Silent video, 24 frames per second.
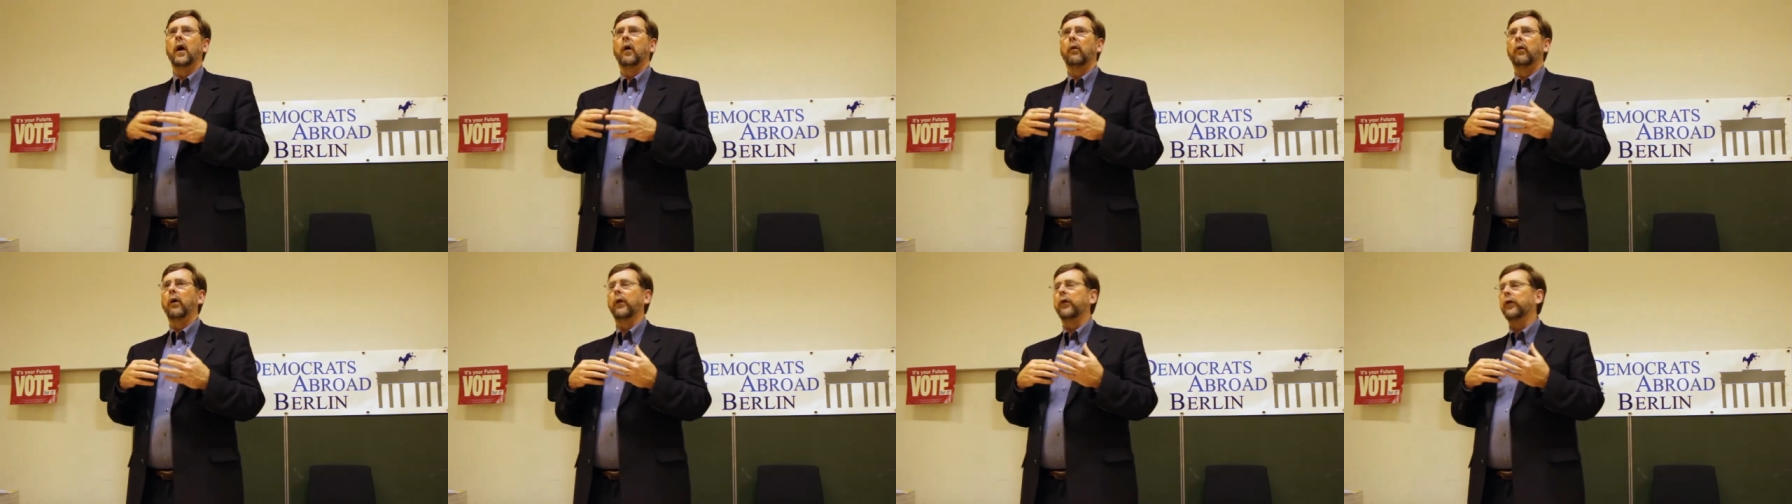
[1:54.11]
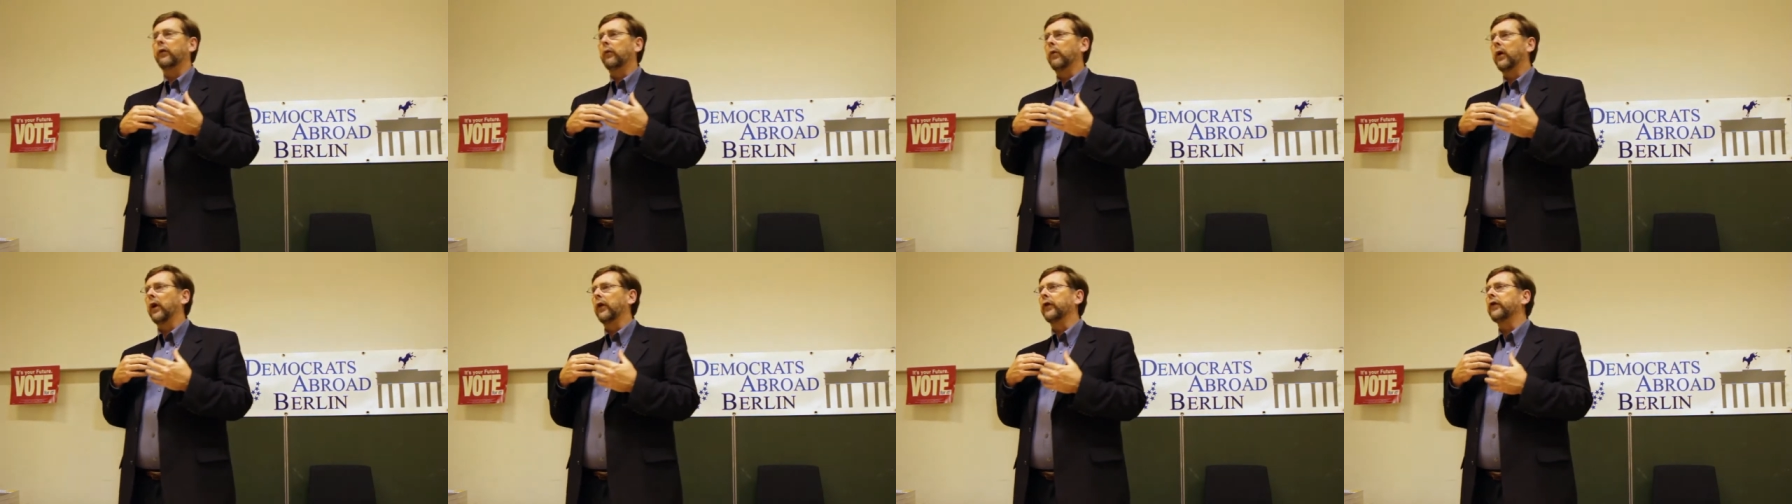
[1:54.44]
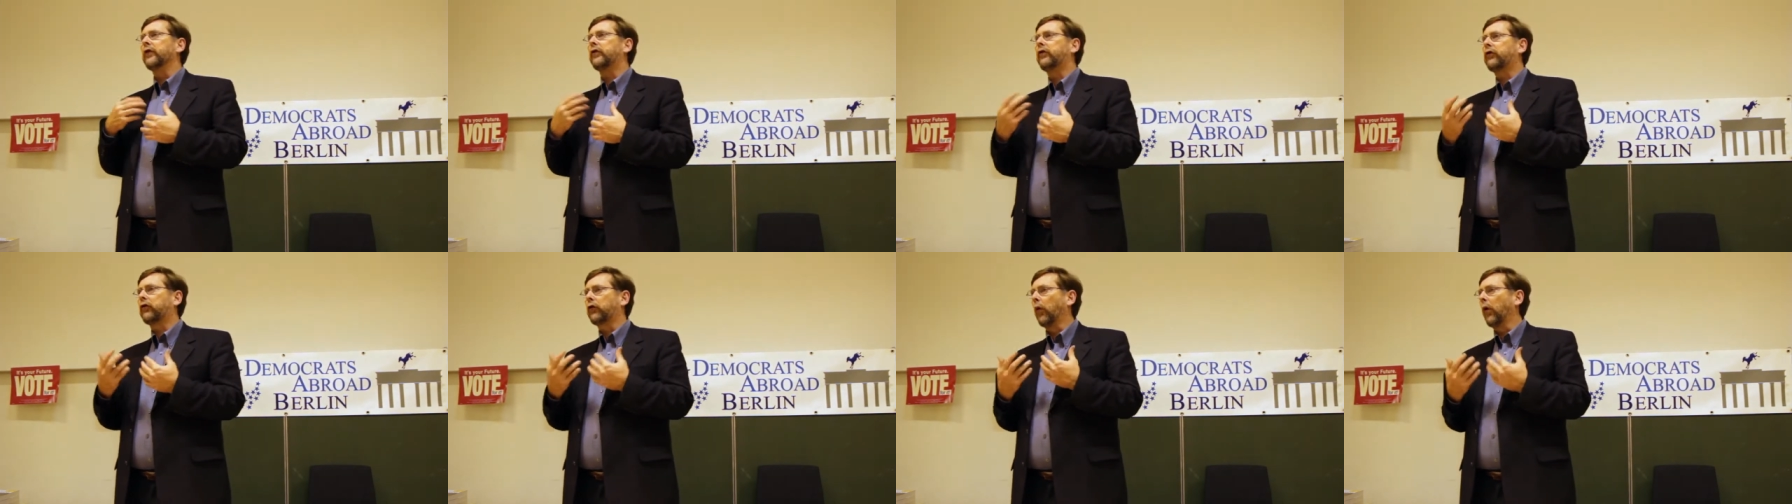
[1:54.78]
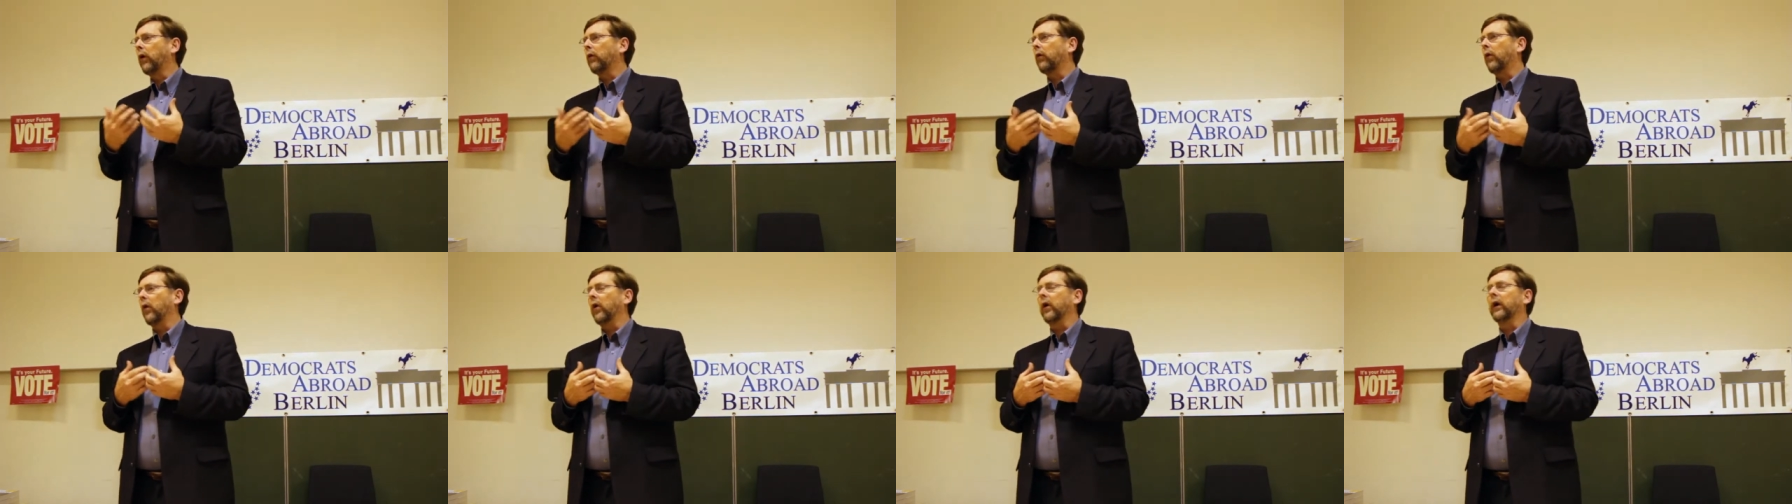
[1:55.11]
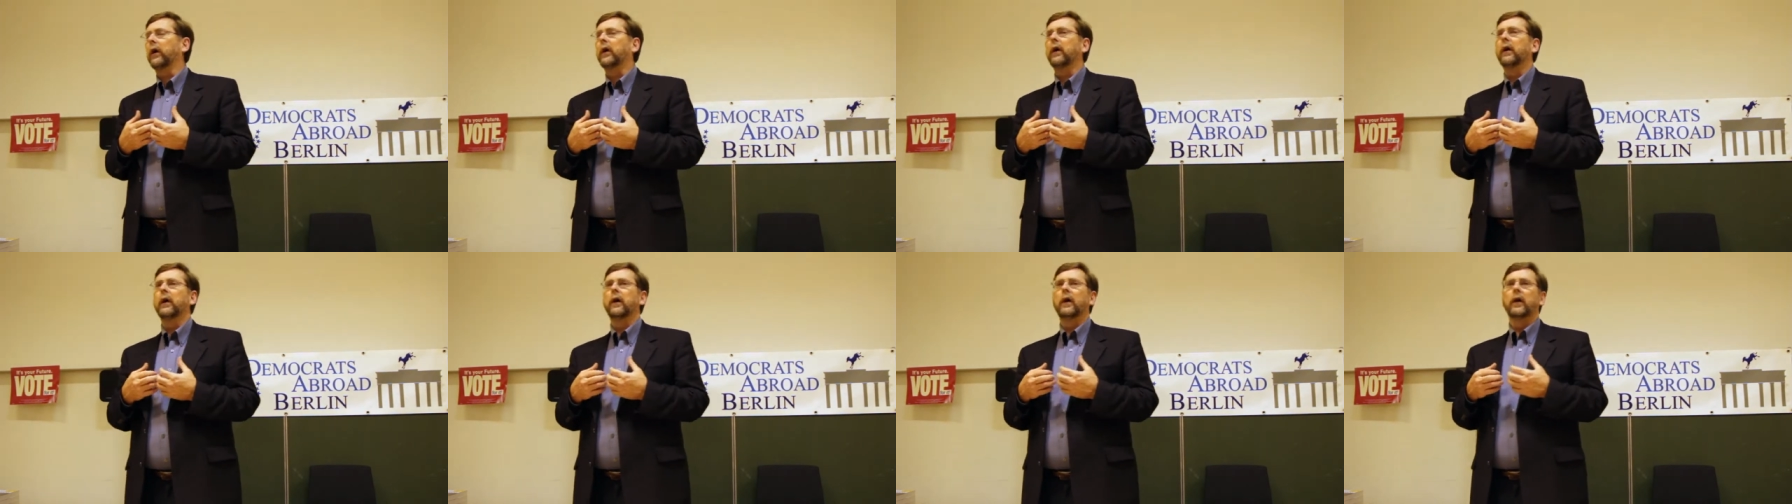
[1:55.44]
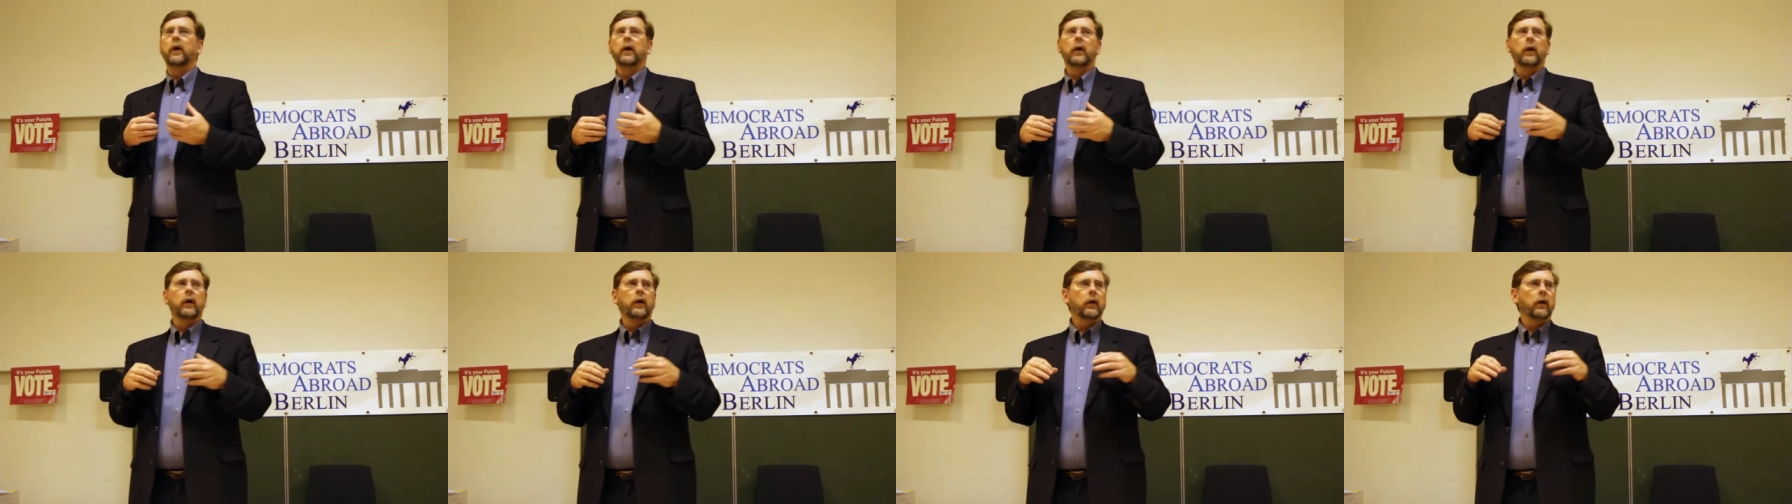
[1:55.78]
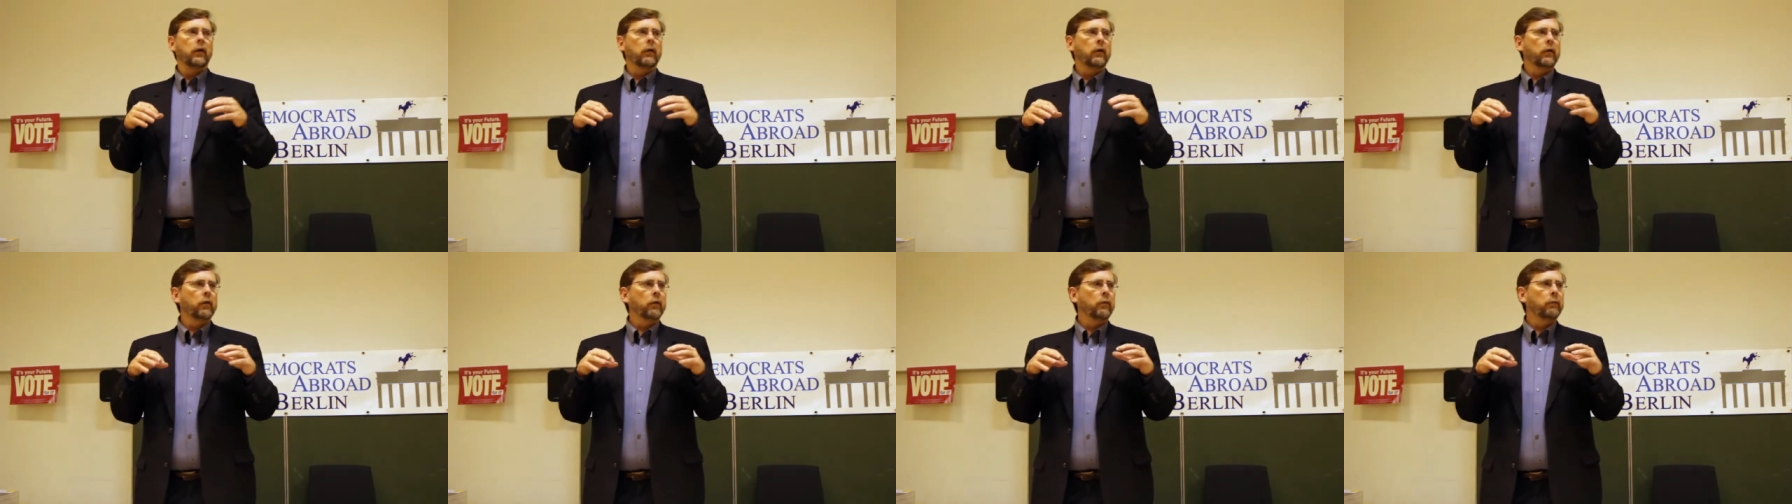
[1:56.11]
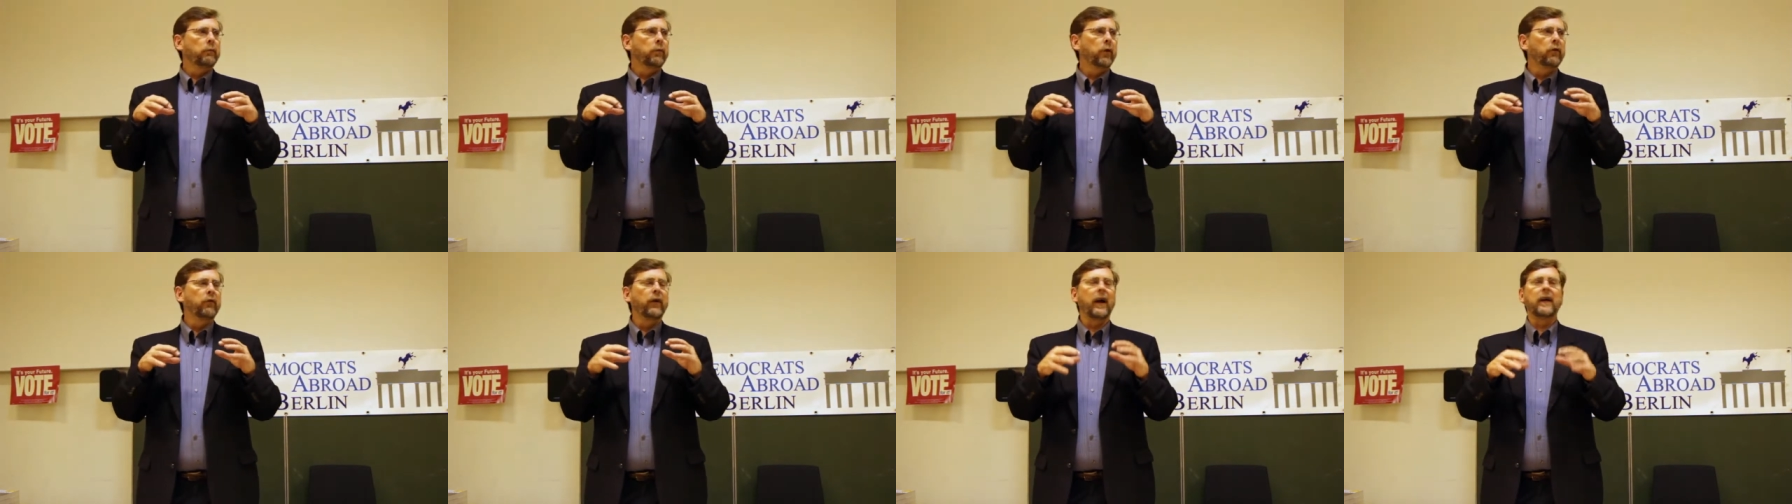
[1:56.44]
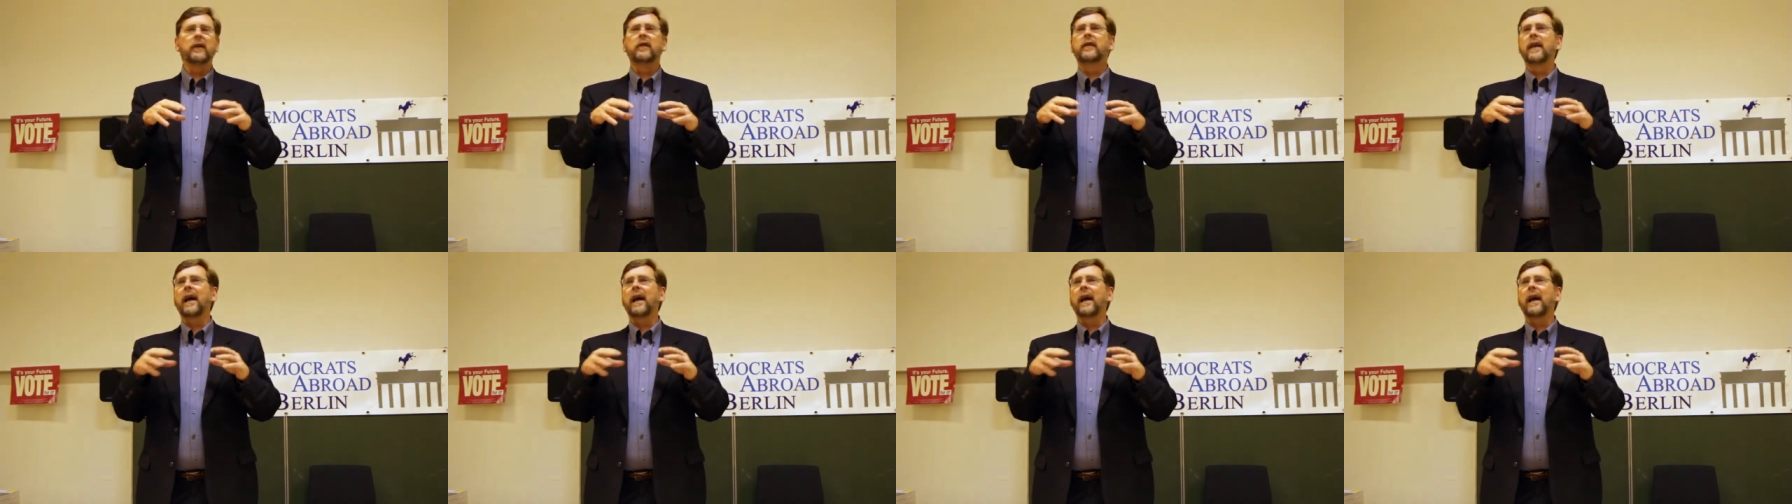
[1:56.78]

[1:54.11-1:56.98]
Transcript: Well, well, this short work prevents